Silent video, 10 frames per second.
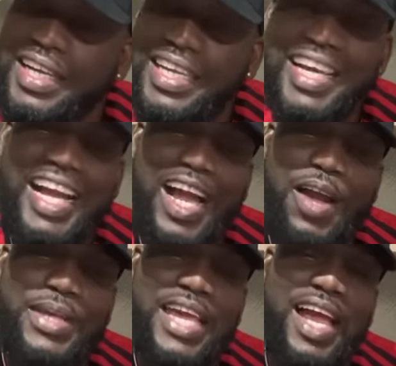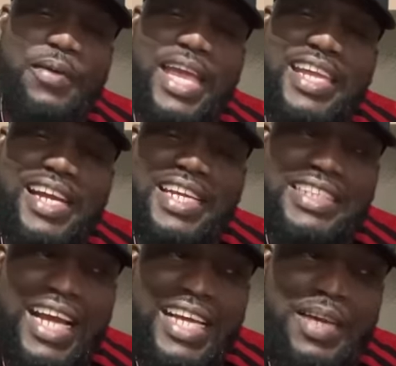You got, are we here to
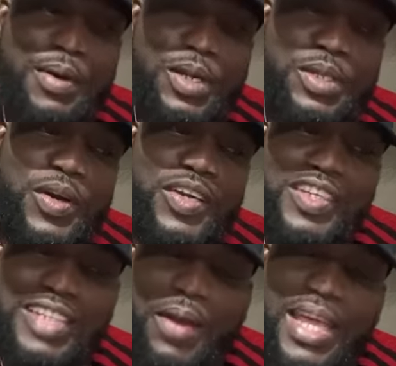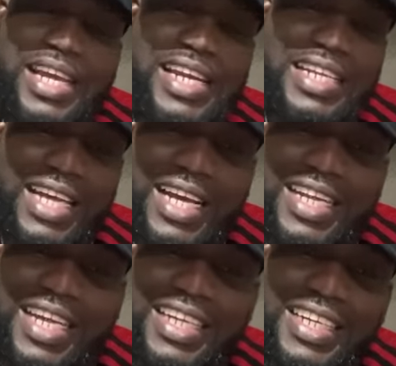talk about donuts? Are we here to talk there?